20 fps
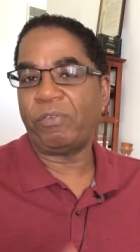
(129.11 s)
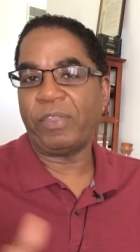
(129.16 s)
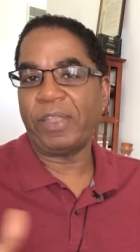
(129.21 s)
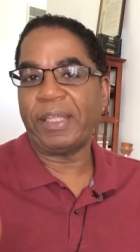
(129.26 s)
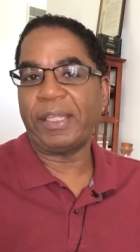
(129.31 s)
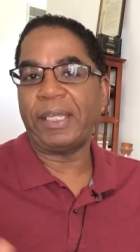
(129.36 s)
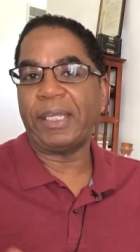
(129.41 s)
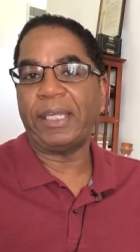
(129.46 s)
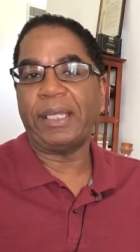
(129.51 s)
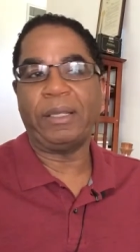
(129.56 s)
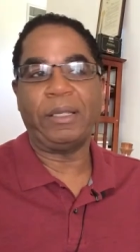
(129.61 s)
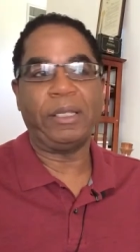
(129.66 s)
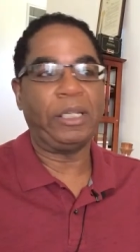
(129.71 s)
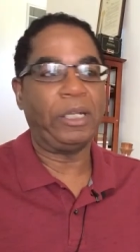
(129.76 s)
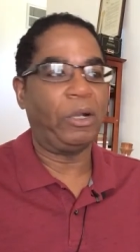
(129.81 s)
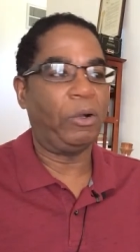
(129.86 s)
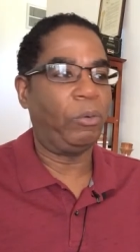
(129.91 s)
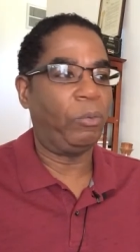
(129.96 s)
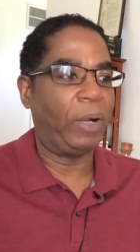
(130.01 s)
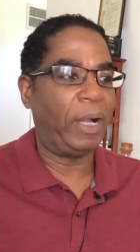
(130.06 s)
thinking you
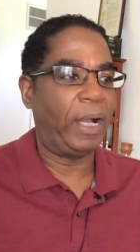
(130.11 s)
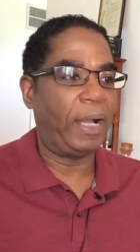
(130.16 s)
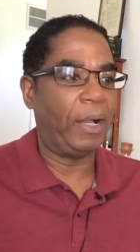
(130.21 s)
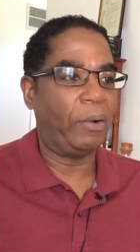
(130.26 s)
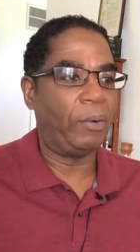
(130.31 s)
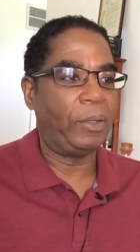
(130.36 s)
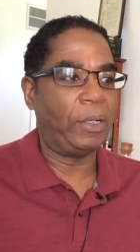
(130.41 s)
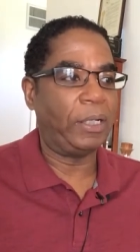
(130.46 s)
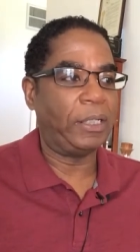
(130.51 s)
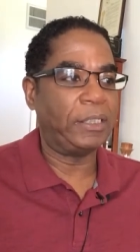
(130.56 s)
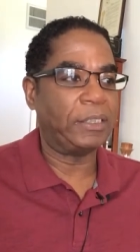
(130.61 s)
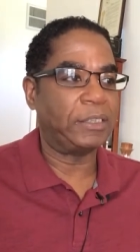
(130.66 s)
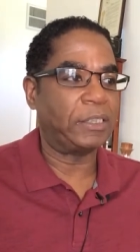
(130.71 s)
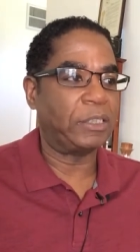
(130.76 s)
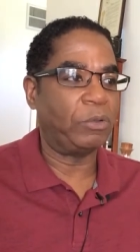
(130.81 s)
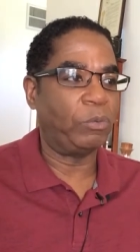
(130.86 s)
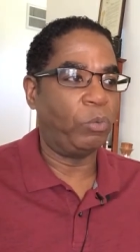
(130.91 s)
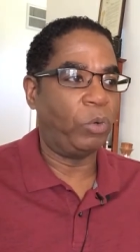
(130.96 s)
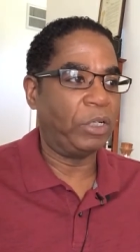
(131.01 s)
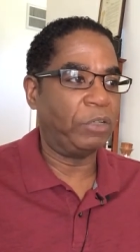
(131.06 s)
know wow isn't
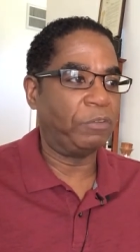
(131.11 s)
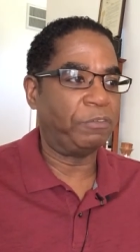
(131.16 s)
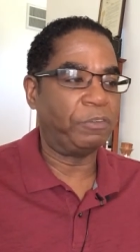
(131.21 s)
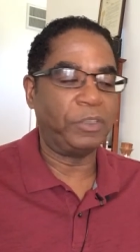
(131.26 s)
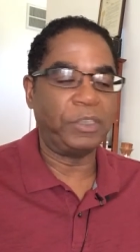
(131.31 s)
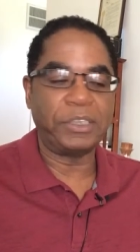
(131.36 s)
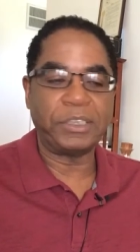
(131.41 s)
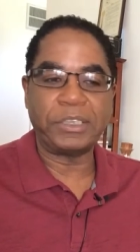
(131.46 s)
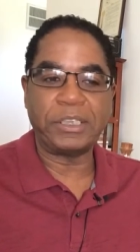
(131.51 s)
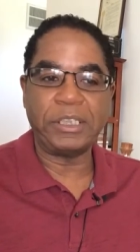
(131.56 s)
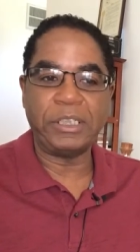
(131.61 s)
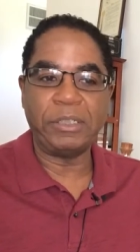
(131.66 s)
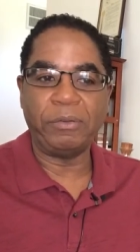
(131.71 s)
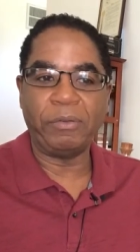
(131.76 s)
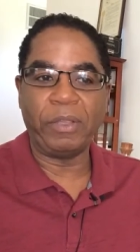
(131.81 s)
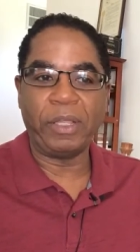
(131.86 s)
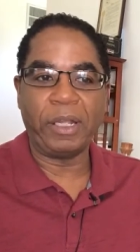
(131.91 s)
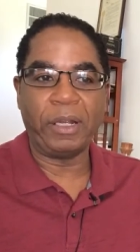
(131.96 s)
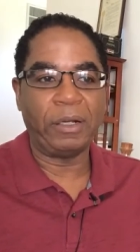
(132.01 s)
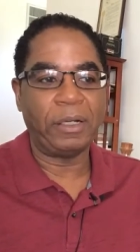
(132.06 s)
it wonderful to see you
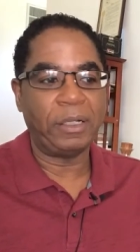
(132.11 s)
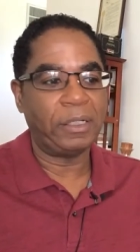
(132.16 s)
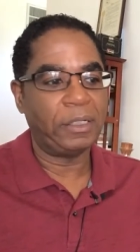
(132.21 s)
there.